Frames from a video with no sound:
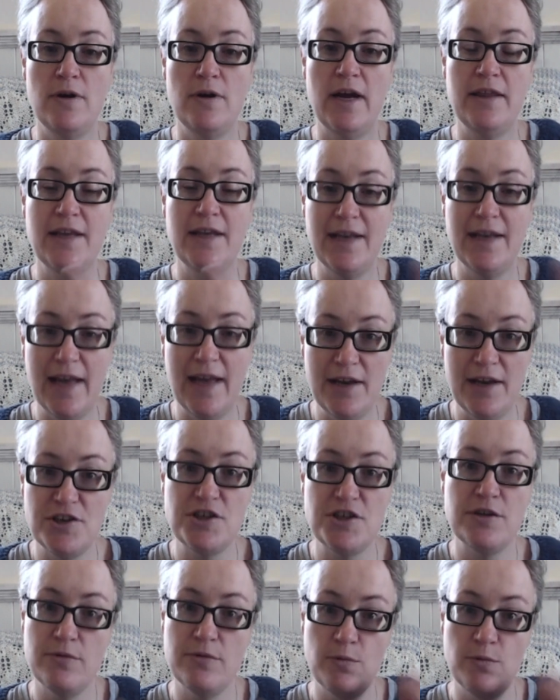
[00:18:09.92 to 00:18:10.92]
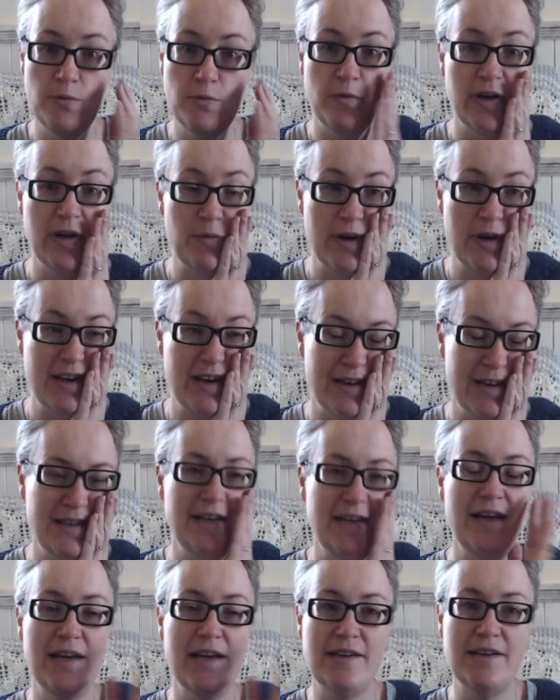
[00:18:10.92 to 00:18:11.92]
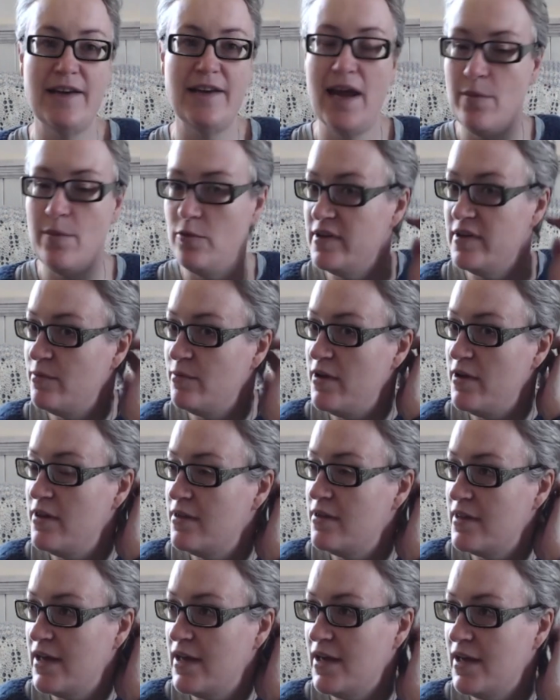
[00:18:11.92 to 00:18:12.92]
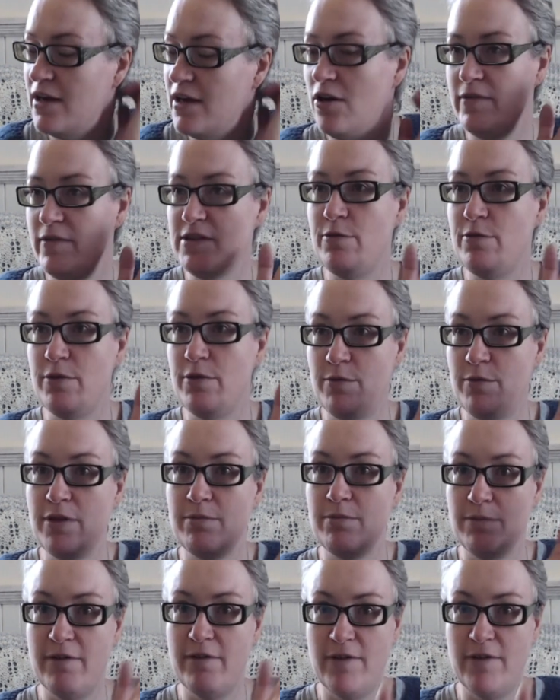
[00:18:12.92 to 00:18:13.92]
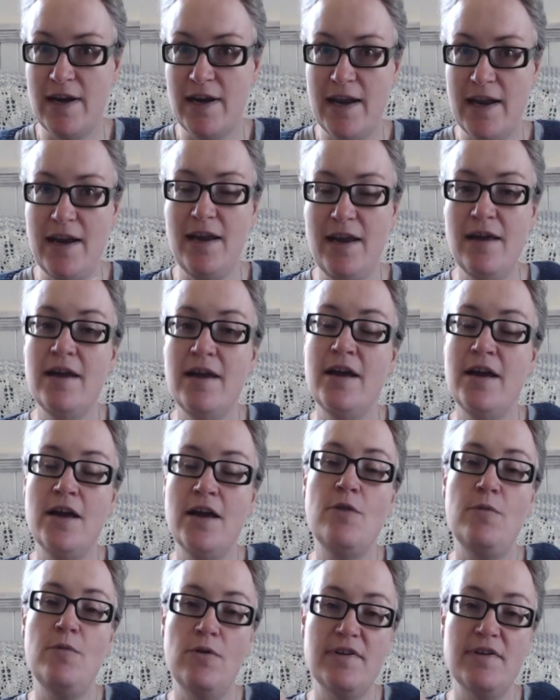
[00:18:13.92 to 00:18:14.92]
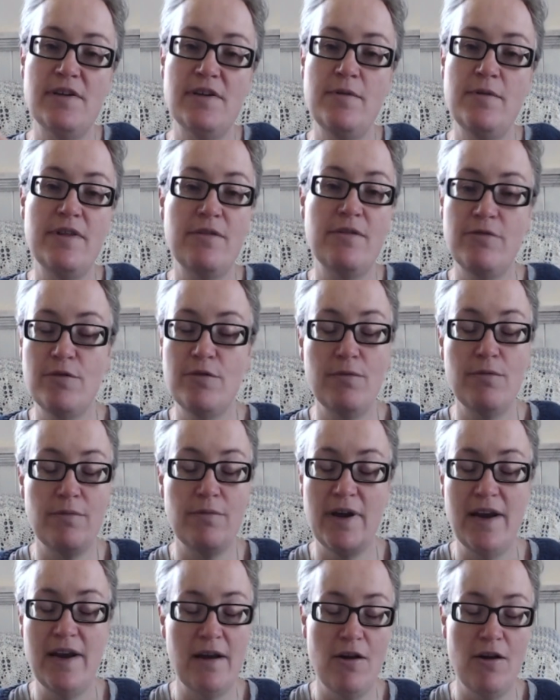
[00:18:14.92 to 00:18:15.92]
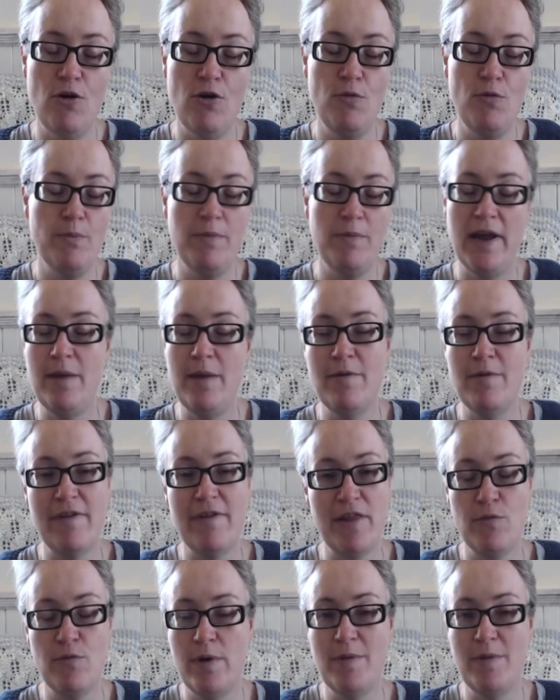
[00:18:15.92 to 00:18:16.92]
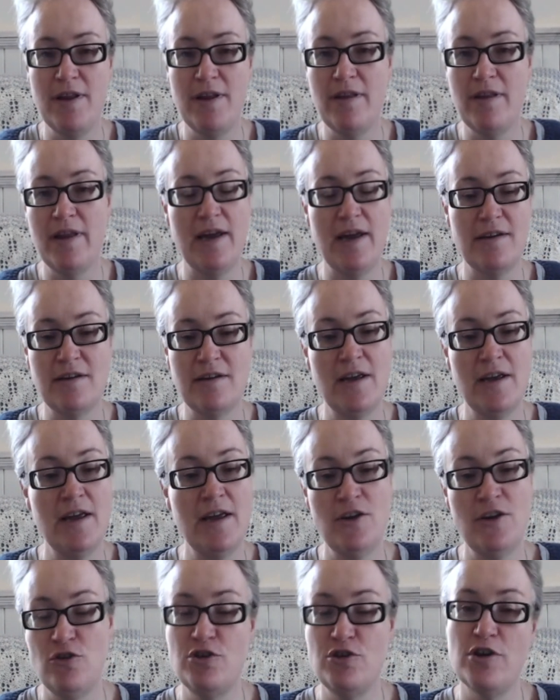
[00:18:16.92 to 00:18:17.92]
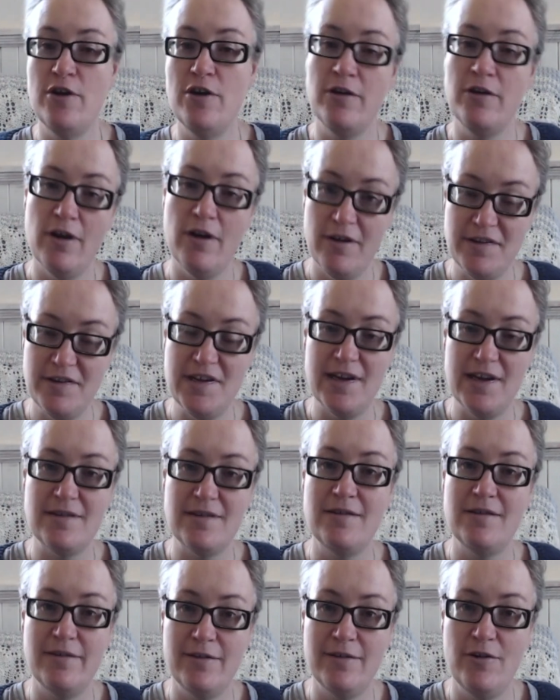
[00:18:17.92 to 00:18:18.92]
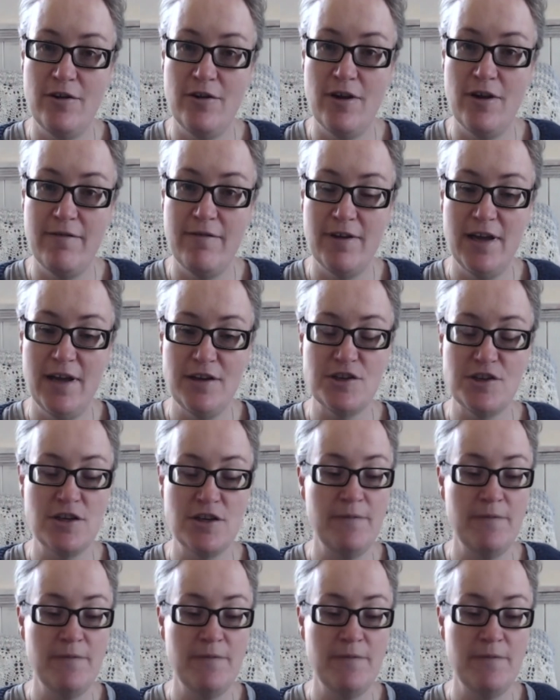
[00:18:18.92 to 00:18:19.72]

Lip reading: The lunch where you're sitting at tables with, obviously with my friend Lenny, but also with a whole heap of other women that you don't know, so you get to learn over lunch.